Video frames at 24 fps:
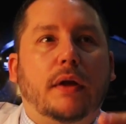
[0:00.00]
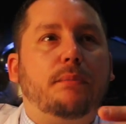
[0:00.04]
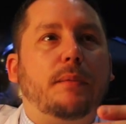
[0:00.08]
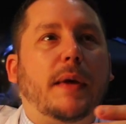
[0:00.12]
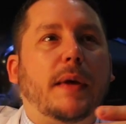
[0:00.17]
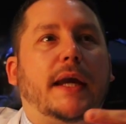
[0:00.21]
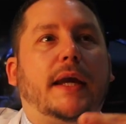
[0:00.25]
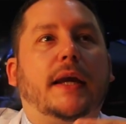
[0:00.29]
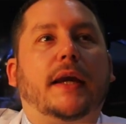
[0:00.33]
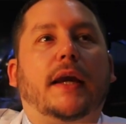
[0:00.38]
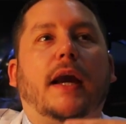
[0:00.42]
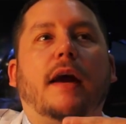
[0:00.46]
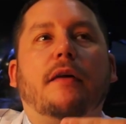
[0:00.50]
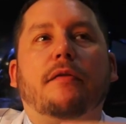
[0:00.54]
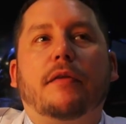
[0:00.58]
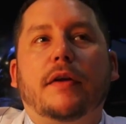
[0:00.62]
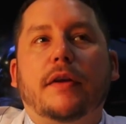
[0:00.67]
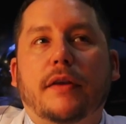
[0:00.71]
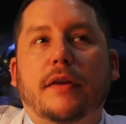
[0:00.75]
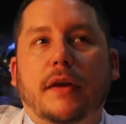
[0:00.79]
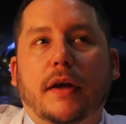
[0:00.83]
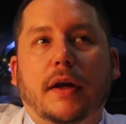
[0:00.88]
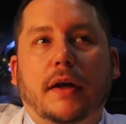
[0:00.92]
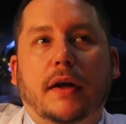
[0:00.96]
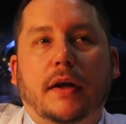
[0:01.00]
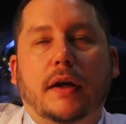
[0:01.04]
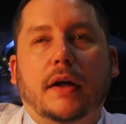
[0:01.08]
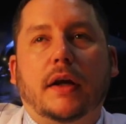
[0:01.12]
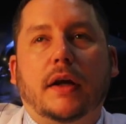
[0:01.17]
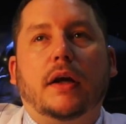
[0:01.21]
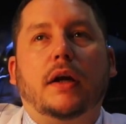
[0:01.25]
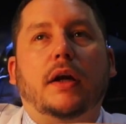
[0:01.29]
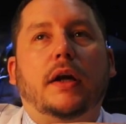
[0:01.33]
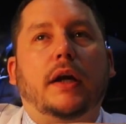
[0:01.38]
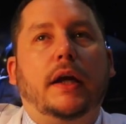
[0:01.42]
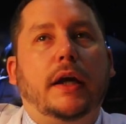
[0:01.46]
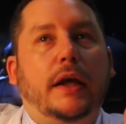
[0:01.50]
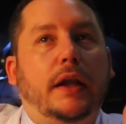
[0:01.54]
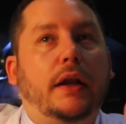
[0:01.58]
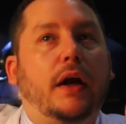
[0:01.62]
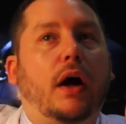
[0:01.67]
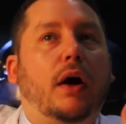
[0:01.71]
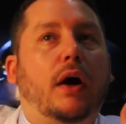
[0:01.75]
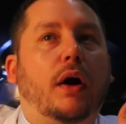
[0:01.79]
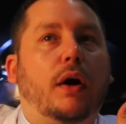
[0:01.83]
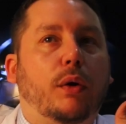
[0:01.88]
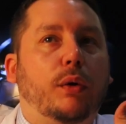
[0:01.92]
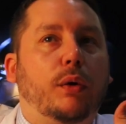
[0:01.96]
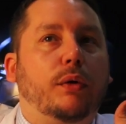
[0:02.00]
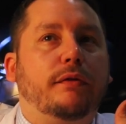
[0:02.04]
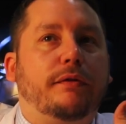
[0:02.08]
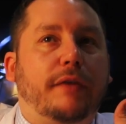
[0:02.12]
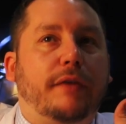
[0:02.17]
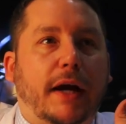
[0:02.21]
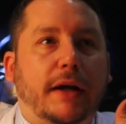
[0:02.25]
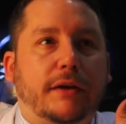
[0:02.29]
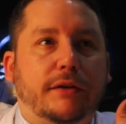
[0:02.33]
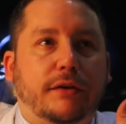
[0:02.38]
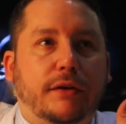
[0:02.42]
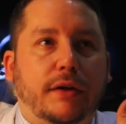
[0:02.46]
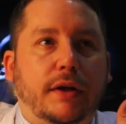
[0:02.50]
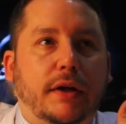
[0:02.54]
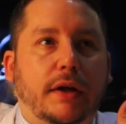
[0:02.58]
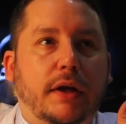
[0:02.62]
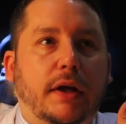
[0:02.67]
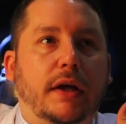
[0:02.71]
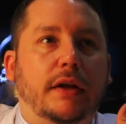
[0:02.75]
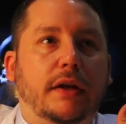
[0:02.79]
making everything in our own factory